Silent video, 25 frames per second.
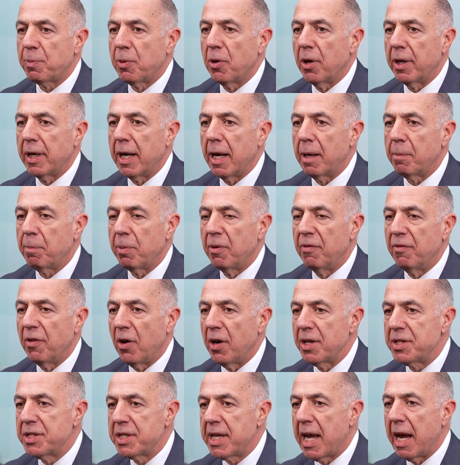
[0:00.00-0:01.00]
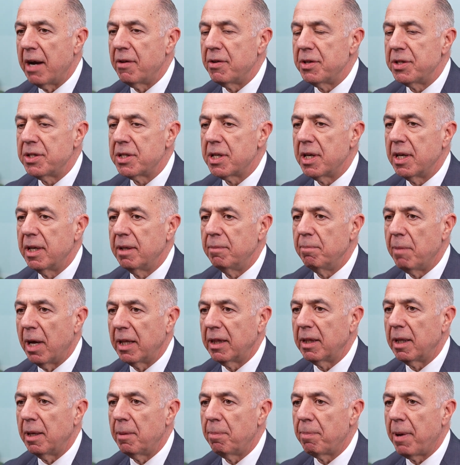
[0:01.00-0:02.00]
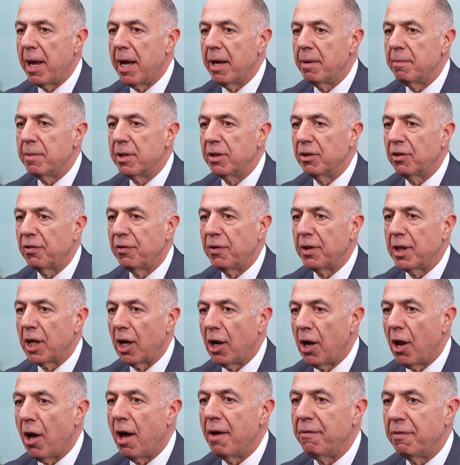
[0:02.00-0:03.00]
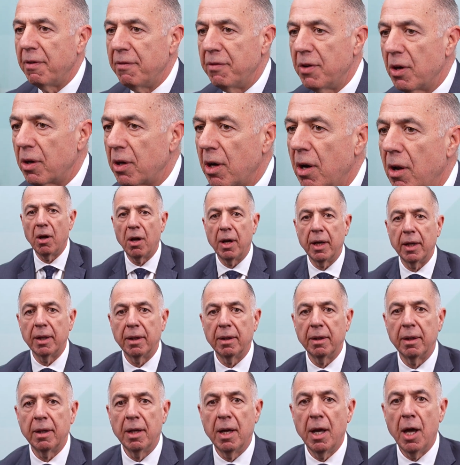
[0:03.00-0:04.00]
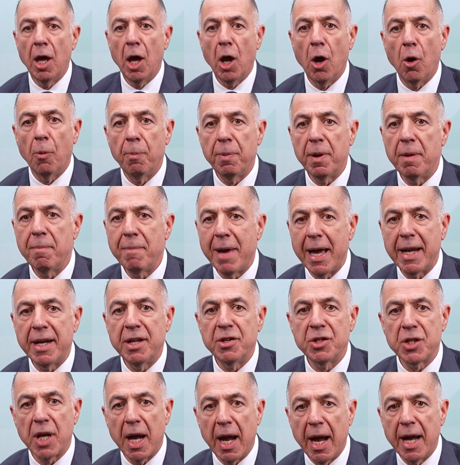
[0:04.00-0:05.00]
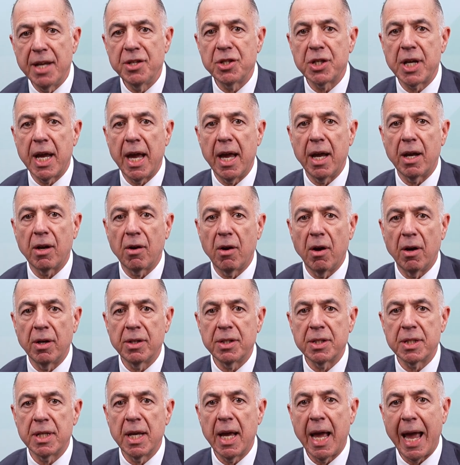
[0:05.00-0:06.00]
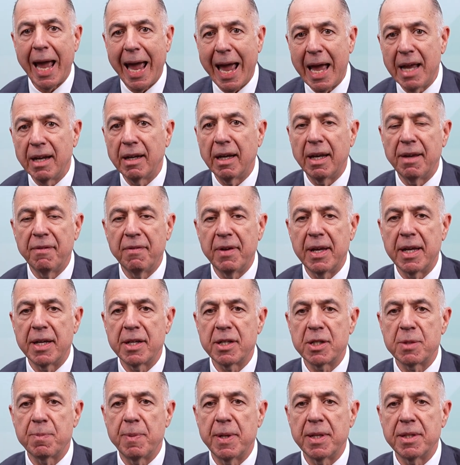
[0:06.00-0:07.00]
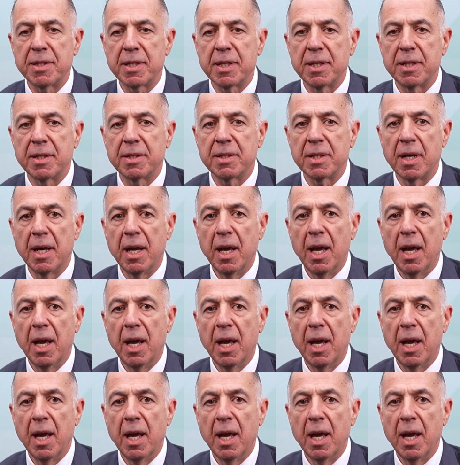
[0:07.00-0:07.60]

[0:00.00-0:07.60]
product provides guaranteed monthly payments for the life of your client, helping manage aged care costs and living expenses.